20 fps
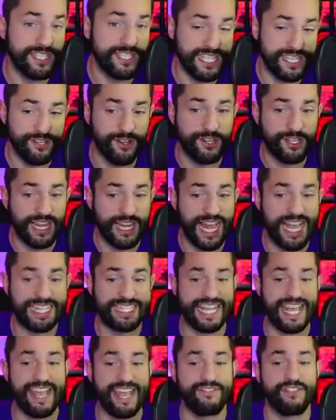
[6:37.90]
single class,
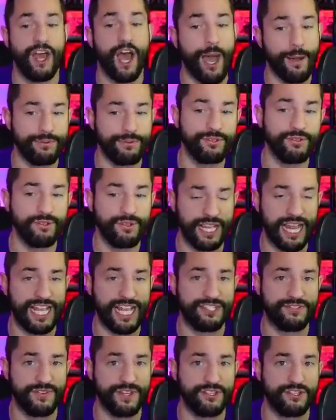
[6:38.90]
they have the optional
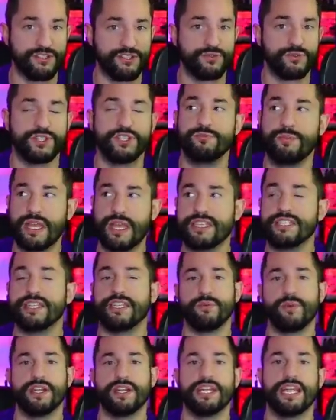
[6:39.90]
class features, which is basically
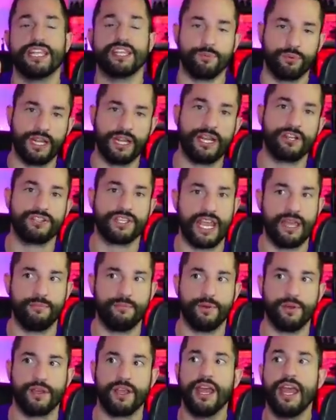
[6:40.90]
when in the player's
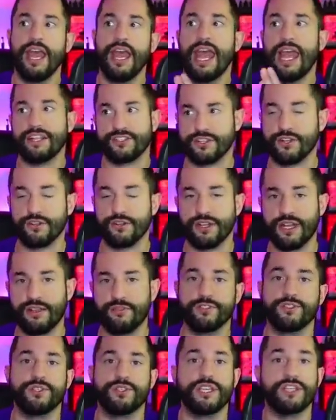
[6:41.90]
handbook, at certain
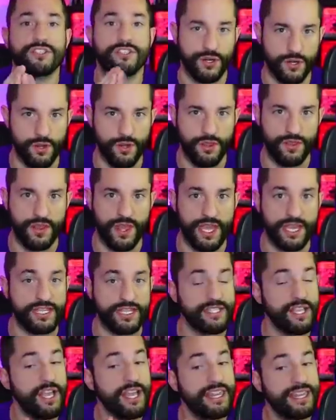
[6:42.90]
levels, you get certain
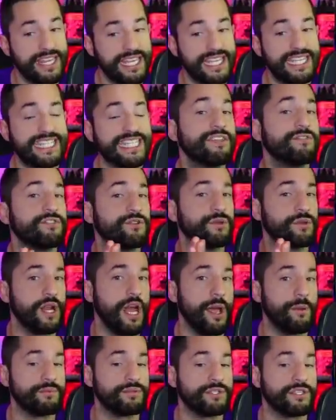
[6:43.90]
things. This gives you an
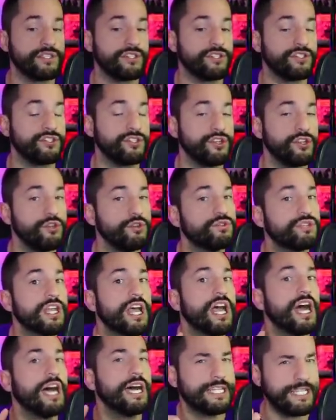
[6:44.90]
option to choose
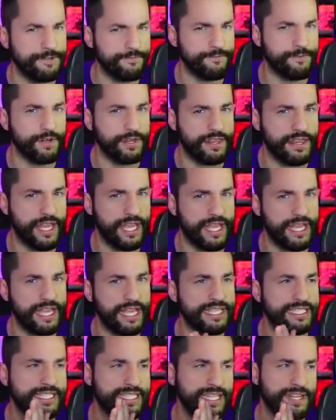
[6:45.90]
a different thing
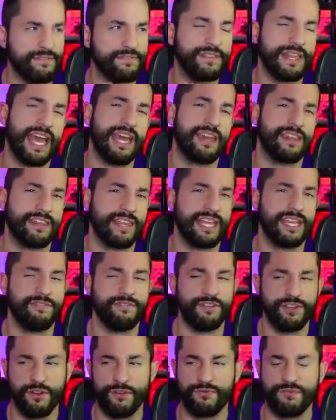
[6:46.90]
instead of that thing
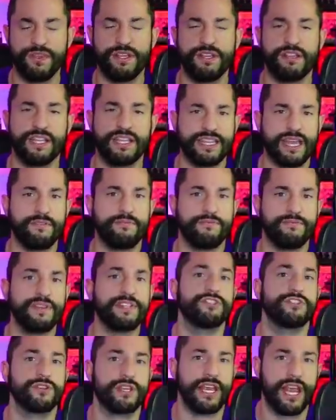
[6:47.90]
if you don't feel like that
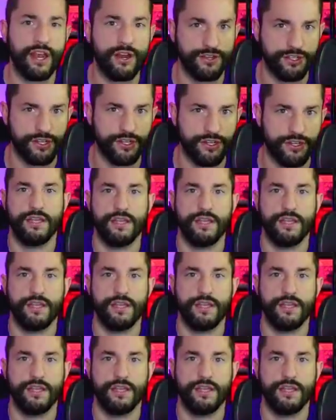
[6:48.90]
fits your character.